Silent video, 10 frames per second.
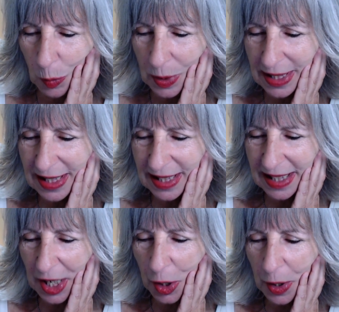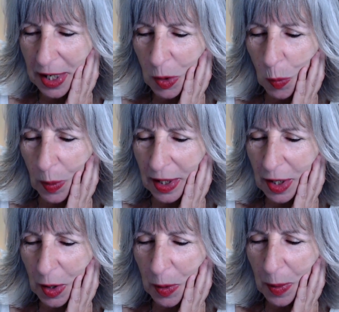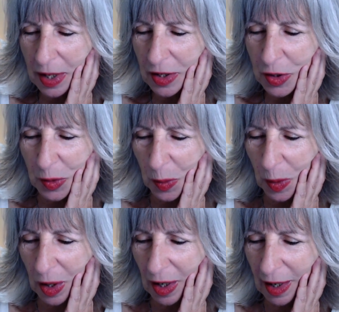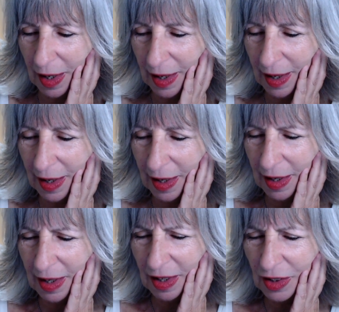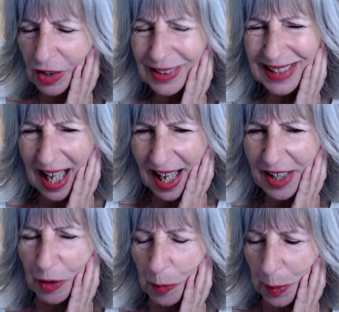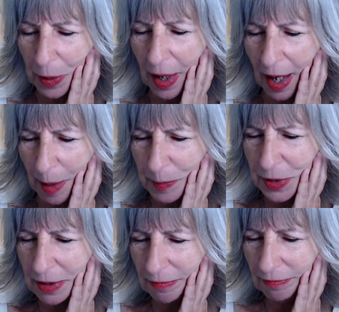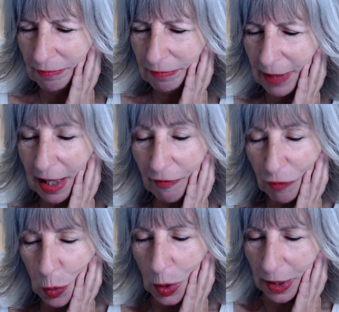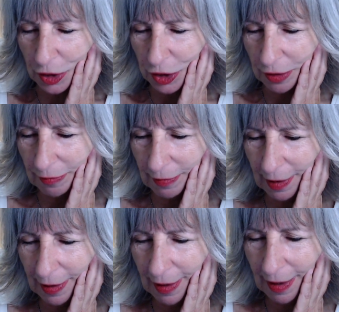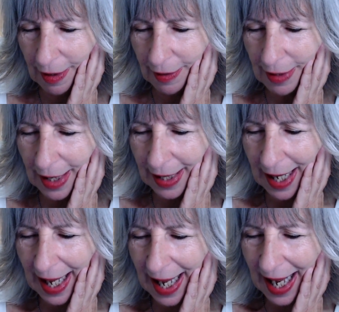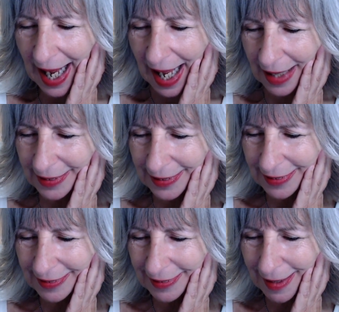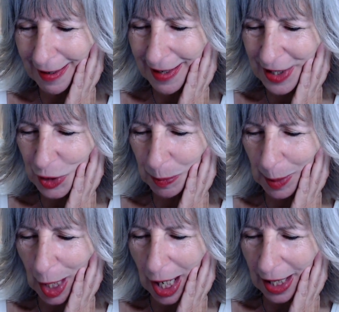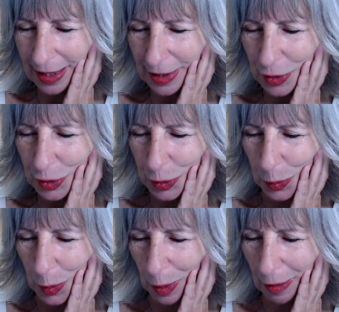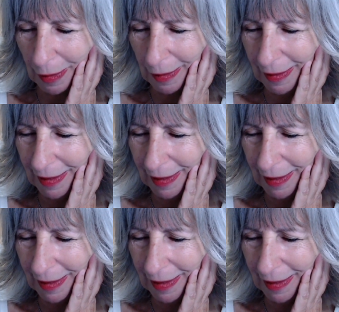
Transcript: with staring window and door looks idle perhaps and foolish, like a hat on its block in the store.